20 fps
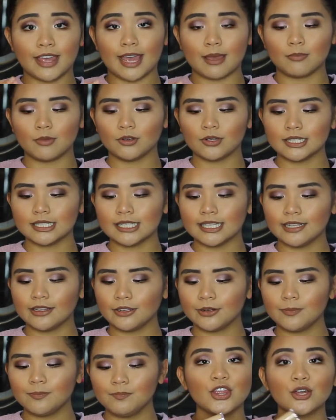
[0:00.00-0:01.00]
Camo
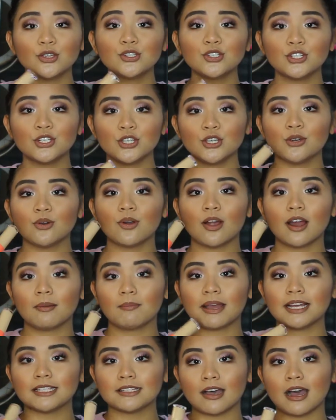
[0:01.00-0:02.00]
Concealer. Those two are
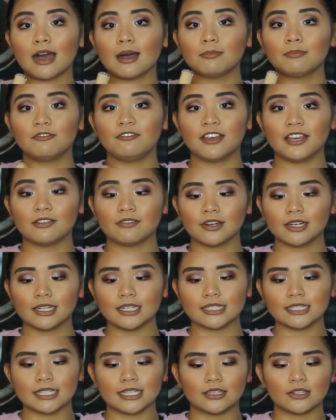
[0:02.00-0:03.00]
my top favorite
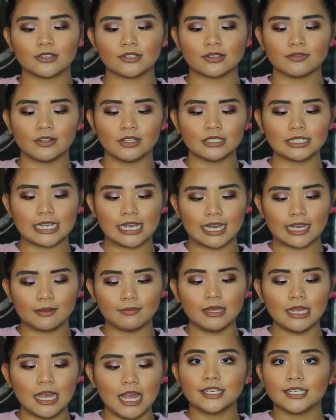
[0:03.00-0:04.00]
concealers of all
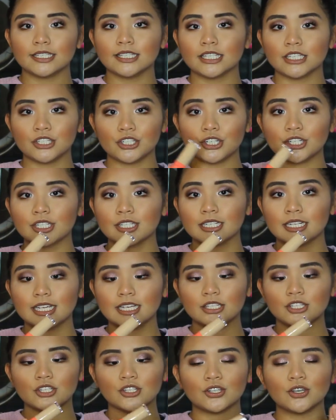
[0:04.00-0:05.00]
time. This just
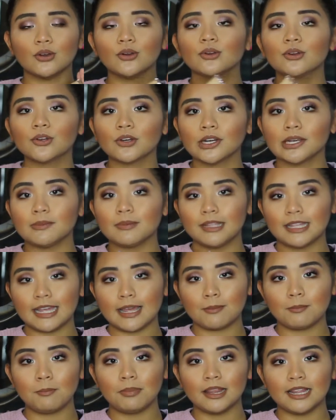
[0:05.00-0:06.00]
is so creamy
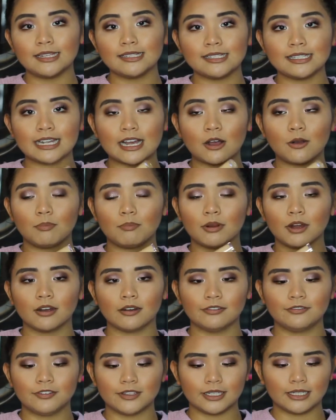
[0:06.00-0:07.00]
and blends out
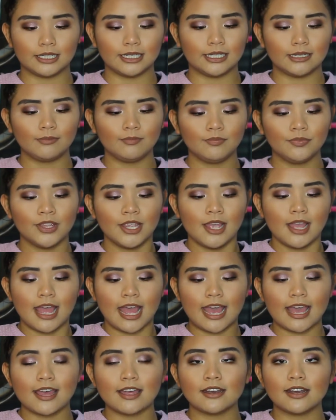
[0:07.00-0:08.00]
perfectly.
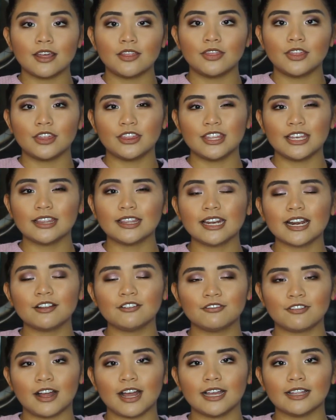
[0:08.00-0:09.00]
And the thing that I
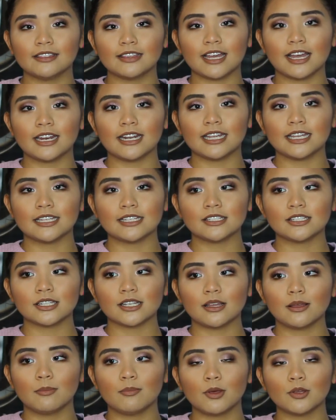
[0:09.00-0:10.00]
find that
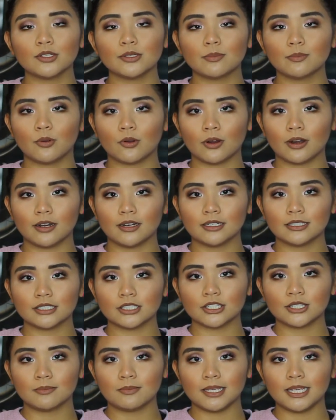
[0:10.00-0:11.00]
is most
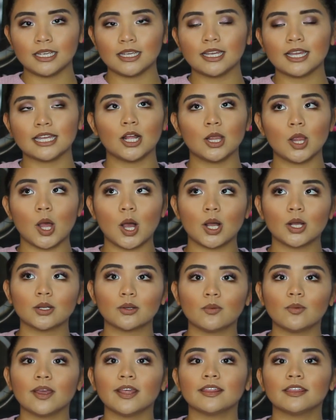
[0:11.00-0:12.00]
important to me
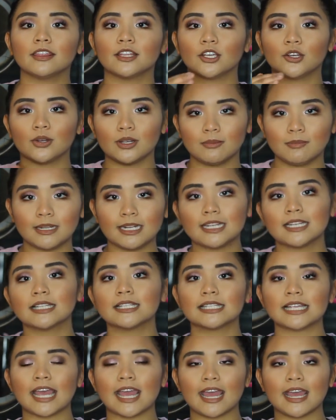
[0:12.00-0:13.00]
along with the
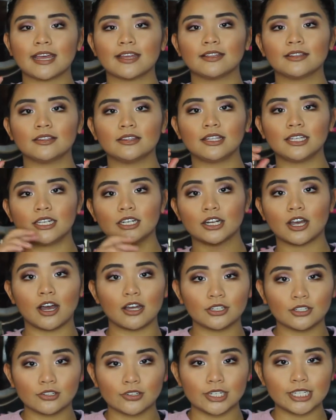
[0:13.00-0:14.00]
creaminess and the
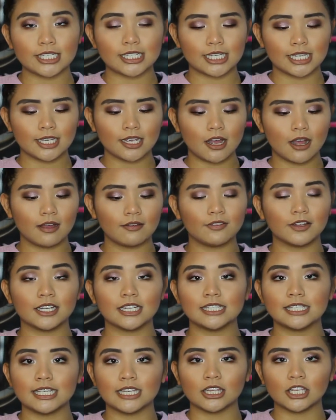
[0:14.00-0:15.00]
non-creasing of a
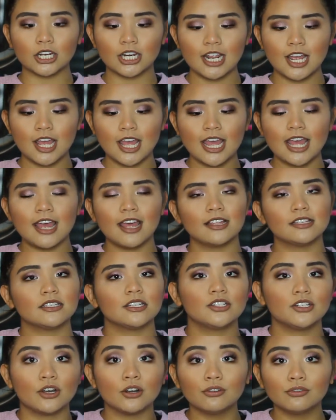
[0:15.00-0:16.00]
concealer is
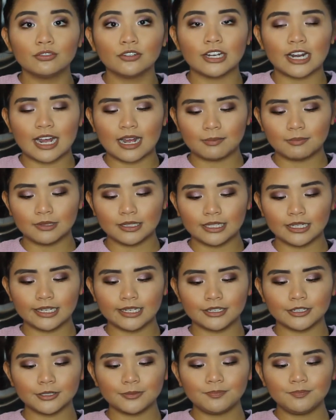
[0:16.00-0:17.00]
the doe foot
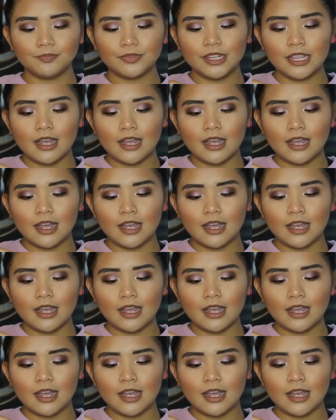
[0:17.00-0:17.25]
applicator.